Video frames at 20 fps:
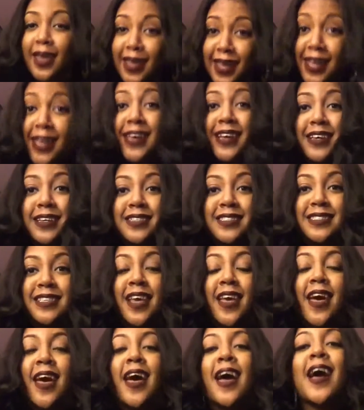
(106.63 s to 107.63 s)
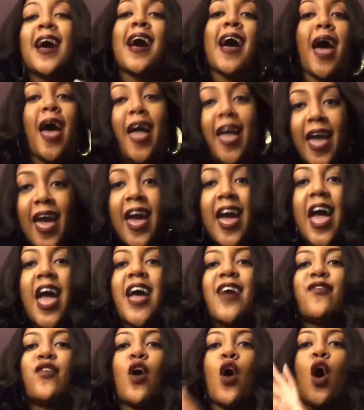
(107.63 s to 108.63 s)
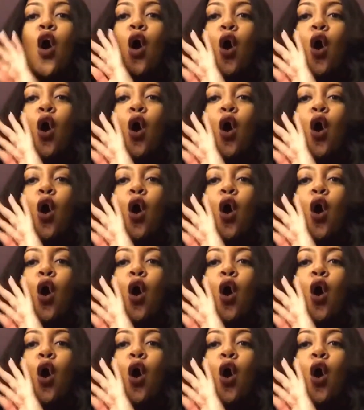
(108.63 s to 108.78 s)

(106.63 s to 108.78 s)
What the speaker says: And I have